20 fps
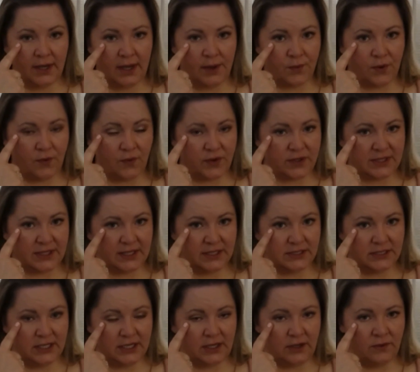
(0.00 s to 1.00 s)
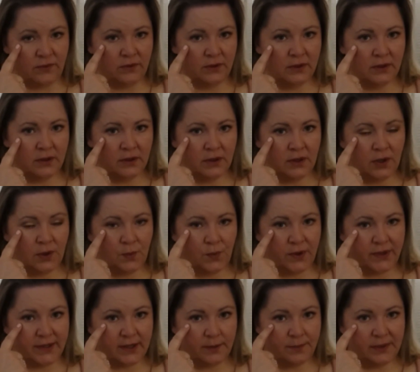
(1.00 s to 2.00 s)
And we're going to continue
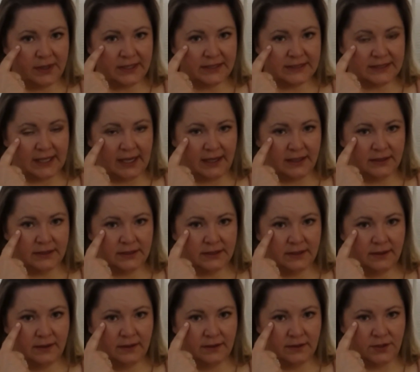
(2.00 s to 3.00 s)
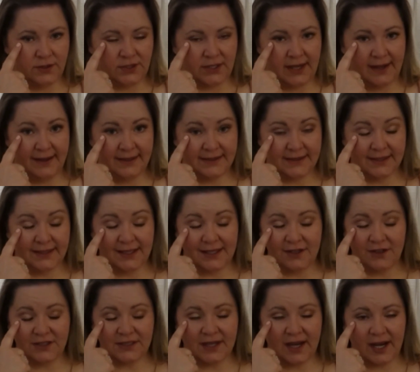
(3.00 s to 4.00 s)
with our plus signs. Just
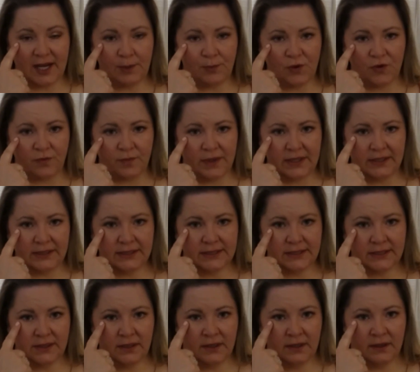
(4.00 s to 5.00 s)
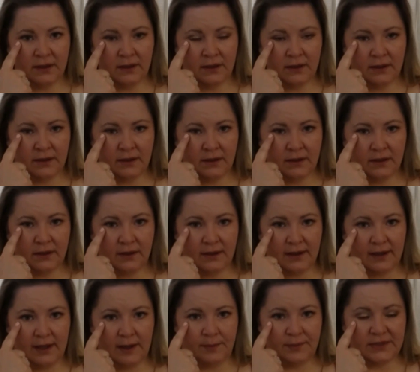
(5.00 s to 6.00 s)
little tiny movements,
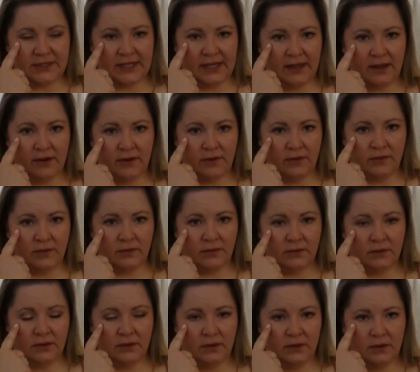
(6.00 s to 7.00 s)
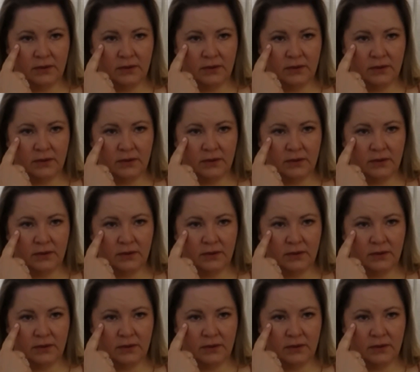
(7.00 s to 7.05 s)
up, down,